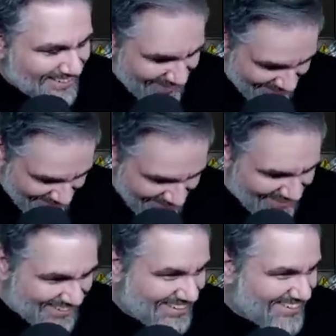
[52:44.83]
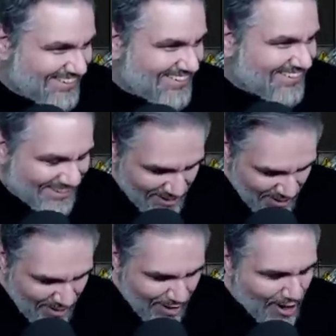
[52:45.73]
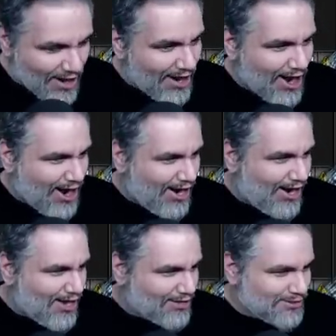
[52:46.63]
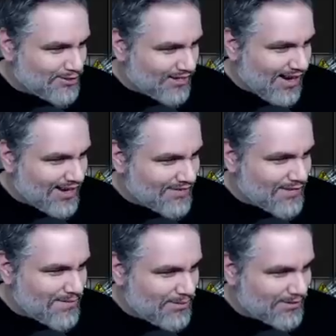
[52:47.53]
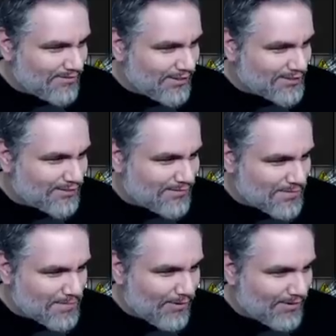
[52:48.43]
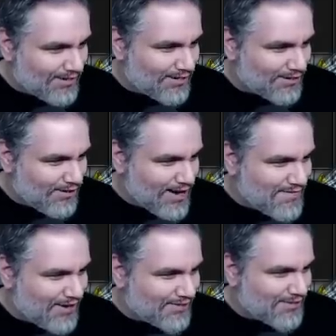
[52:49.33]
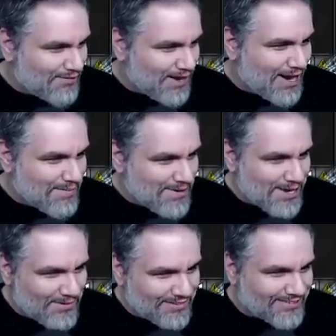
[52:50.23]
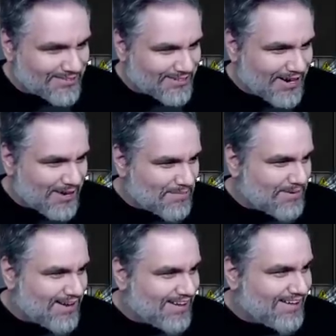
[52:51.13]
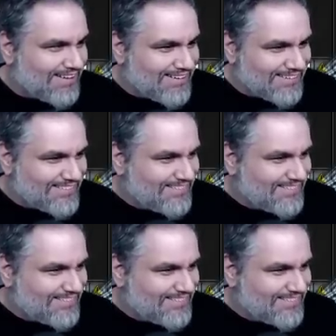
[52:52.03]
I might be. It's getting a little late, man. I thought you were gonna activate and put the Venser from your board into the graveyard and then reanimate it with the Scarab God.